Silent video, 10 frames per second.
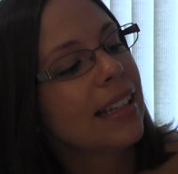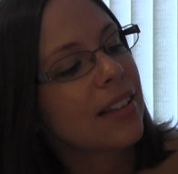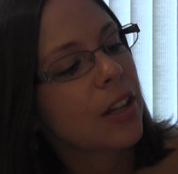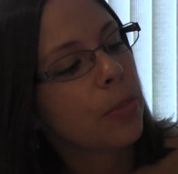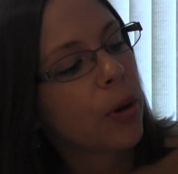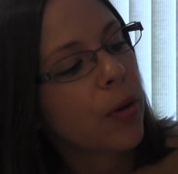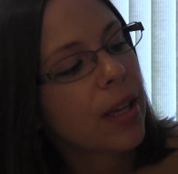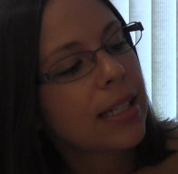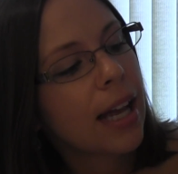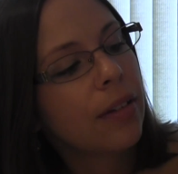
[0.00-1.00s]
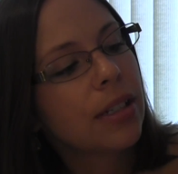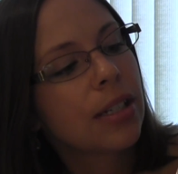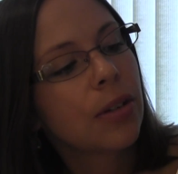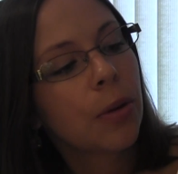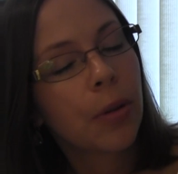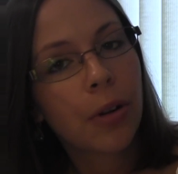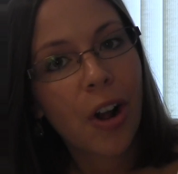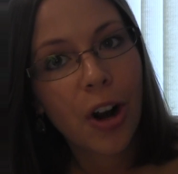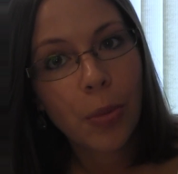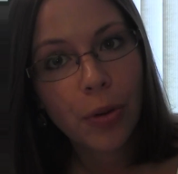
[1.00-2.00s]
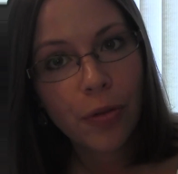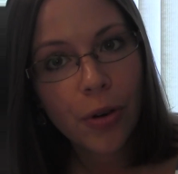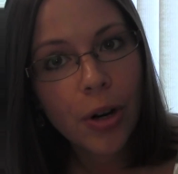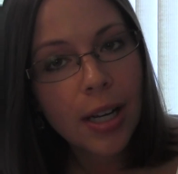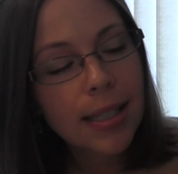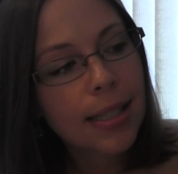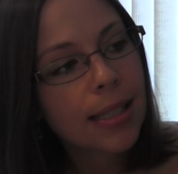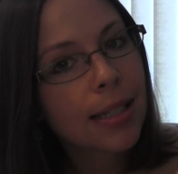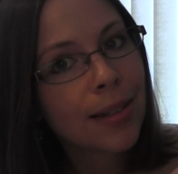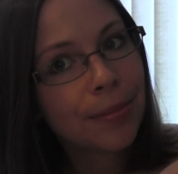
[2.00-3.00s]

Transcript: So they're broken down into northern hardwood forests,